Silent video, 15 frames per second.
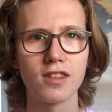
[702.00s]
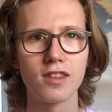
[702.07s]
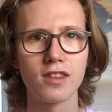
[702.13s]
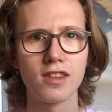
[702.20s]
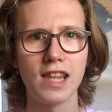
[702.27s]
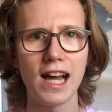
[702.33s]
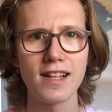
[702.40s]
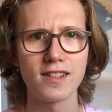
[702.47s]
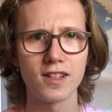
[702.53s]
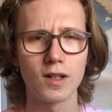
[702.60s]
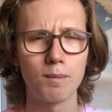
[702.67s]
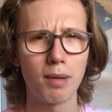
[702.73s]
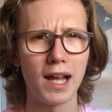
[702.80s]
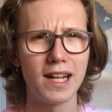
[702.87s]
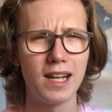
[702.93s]
that's a
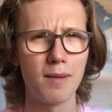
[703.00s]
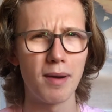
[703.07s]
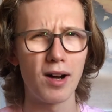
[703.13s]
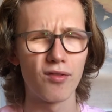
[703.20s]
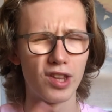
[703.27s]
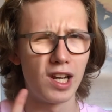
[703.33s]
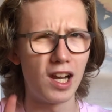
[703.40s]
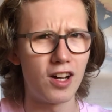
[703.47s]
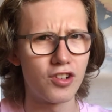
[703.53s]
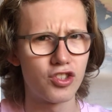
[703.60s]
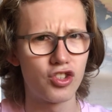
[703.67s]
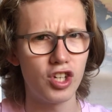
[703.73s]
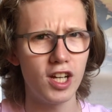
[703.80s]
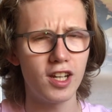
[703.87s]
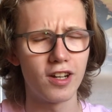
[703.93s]
complaint about The Last
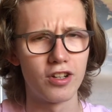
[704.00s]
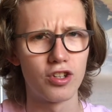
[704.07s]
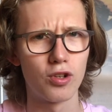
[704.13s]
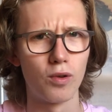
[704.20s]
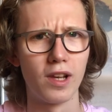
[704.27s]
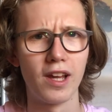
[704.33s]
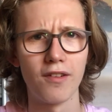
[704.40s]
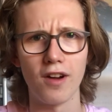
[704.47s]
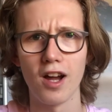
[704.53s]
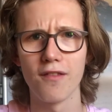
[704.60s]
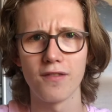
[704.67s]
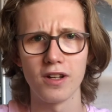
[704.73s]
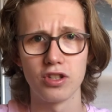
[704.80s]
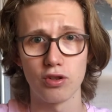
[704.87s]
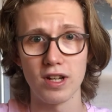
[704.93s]
Jedi, surely. I've
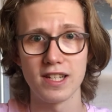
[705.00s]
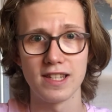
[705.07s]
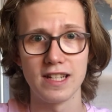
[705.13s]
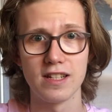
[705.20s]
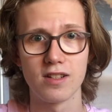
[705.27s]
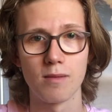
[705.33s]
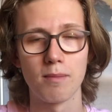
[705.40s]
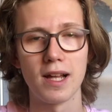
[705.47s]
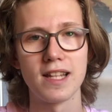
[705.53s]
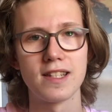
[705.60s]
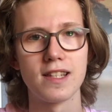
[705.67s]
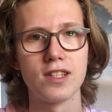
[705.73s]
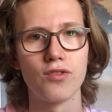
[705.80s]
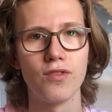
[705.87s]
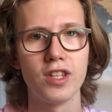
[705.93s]
addressed these complaints in
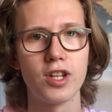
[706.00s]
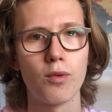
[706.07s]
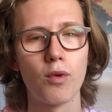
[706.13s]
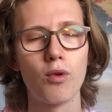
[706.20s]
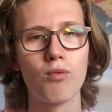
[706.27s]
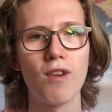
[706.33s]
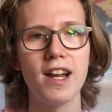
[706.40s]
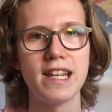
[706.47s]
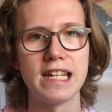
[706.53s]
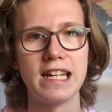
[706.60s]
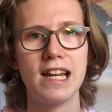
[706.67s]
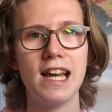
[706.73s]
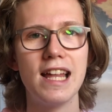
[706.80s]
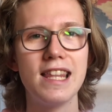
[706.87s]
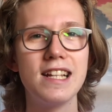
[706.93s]
this video already.
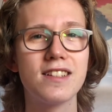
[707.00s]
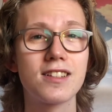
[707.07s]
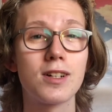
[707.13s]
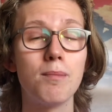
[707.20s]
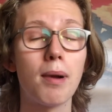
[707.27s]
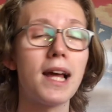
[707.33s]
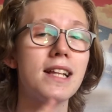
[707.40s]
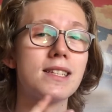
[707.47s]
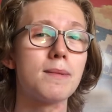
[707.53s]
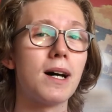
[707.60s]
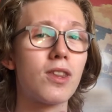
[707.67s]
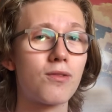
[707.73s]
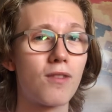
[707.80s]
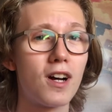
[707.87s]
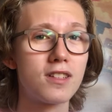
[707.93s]
These are complaints about The
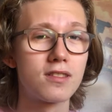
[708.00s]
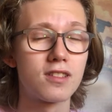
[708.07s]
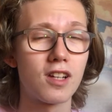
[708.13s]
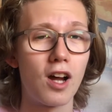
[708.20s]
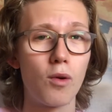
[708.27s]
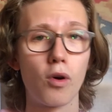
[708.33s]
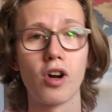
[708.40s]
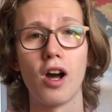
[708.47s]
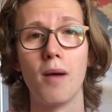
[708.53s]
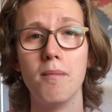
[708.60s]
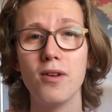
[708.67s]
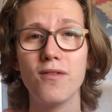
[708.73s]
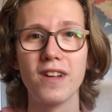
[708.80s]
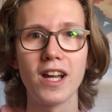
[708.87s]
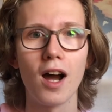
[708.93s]
Rise of Skywalker, a
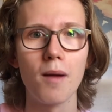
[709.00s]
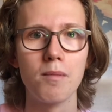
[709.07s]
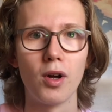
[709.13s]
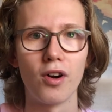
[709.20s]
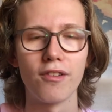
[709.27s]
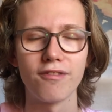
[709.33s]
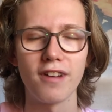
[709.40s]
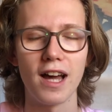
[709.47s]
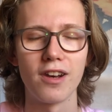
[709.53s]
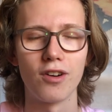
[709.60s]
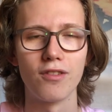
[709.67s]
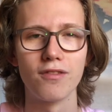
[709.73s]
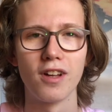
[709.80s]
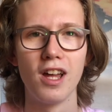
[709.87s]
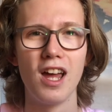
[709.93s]
movie I'm not a fan
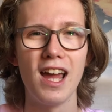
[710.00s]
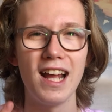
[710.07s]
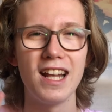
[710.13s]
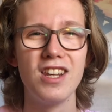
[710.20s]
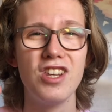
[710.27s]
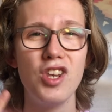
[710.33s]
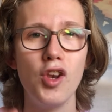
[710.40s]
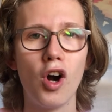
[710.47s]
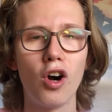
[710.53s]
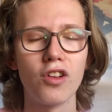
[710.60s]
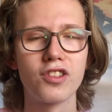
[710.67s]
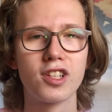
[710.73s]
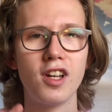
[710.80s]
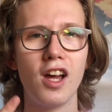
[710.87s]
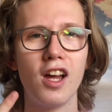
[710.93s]
of, not
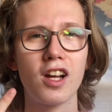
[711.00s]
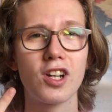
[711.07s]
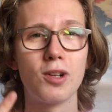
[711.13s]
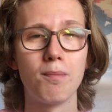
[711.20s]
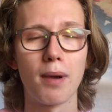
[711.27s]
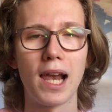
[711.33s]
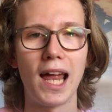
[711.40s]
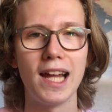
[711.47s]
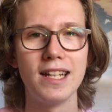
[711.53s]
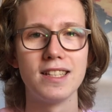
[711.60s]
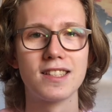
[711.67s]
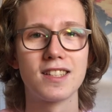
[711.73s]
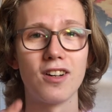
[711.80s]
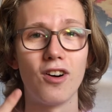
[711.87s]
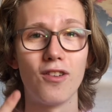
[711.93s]

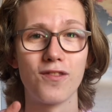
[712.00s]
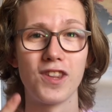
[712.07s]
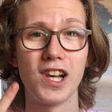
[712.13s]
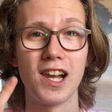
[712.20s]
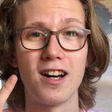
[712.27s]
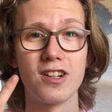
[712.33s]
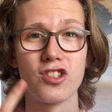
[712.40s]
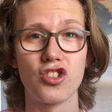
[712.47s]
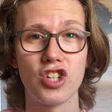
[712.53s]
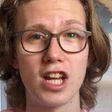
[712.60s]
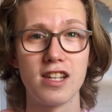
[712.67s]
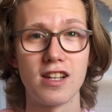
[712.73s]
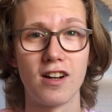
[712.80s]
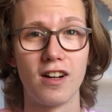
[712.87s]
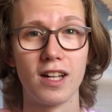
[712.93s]
complaints of The Last
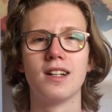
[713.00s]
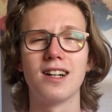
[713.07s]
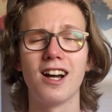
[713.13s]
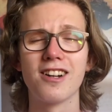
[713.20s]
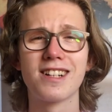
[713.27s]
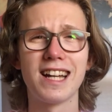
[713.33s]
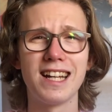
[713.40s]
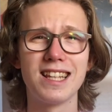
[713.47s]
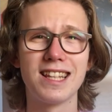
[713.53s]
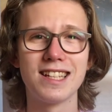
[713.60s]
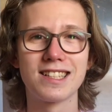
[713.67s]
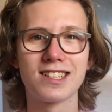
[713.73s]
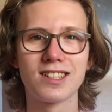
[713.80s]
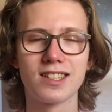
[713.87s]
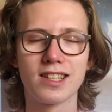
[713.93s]
Jedi. Okay,
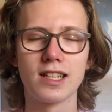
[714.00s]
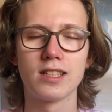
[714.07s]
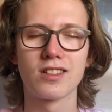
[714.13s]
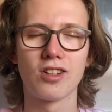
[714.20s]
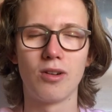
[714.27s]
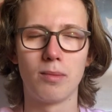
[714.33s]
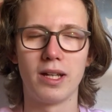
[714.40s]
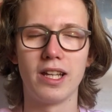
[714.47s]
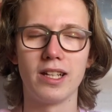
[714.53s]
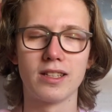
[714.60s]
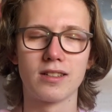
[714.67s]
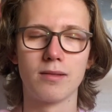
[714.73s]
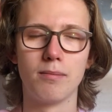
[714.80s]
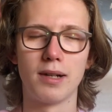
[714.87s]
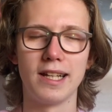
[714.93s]
this comment is
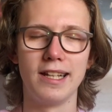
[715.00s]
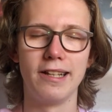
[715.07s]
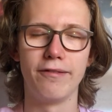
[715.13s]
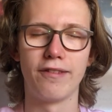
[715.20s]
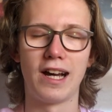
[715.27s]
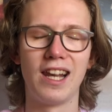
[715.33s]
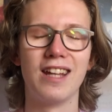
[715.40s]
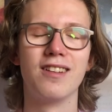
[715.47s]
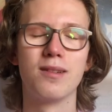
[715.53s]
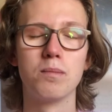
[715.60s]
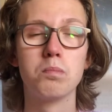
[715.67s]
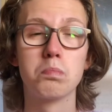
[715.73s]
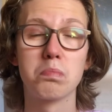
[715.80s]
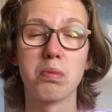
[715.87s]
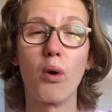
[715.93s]
completely valid.
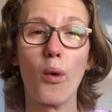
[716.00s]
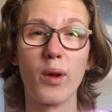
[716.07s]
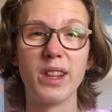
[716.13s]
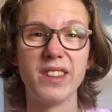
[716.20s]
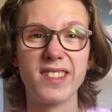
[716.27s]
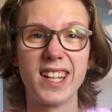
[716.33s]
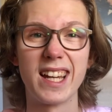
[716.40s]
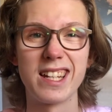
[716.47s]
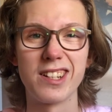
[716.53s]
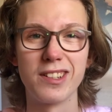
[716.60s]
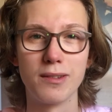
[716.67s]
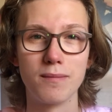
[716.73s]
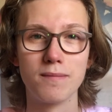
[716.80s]
Point taken.